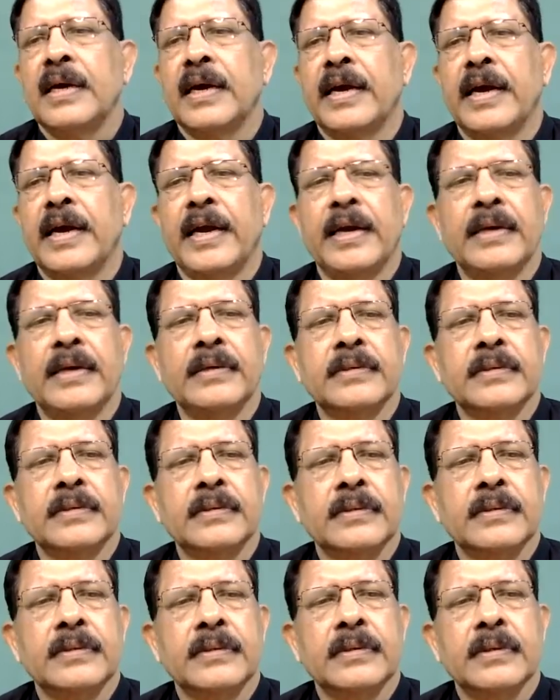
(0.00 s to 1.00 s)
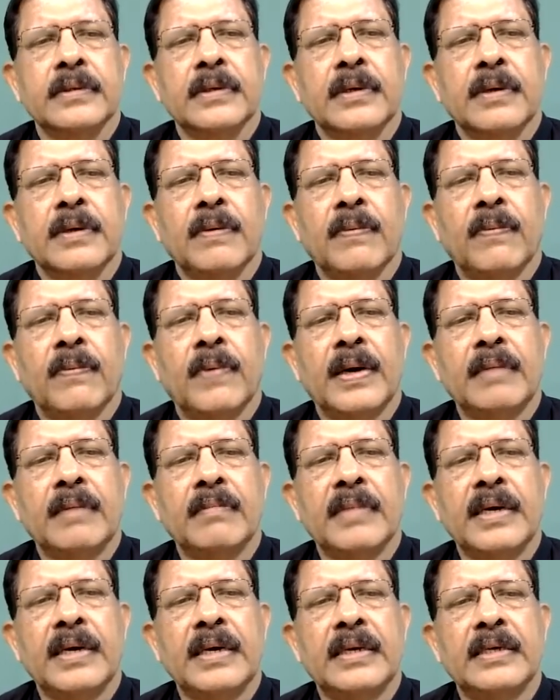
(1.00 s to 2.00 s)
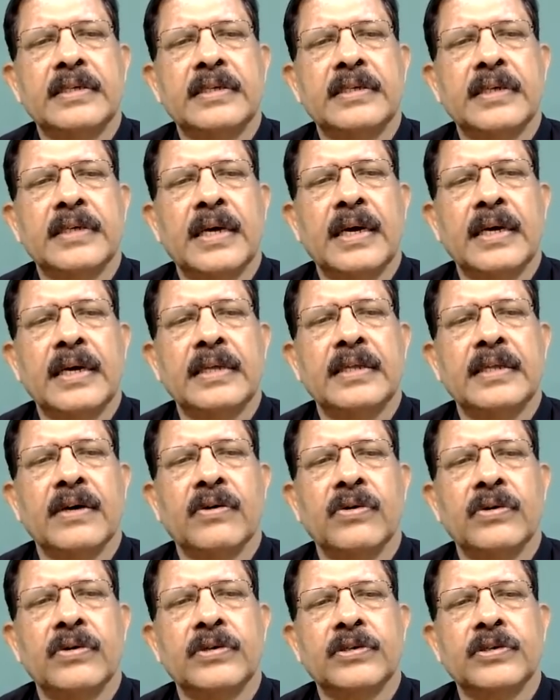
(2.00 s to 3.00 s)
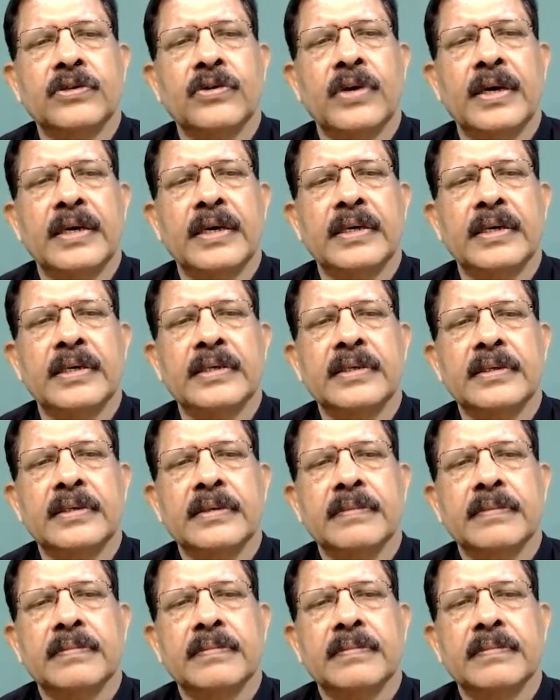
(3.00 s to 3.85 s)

Again, 1 minus I the whole square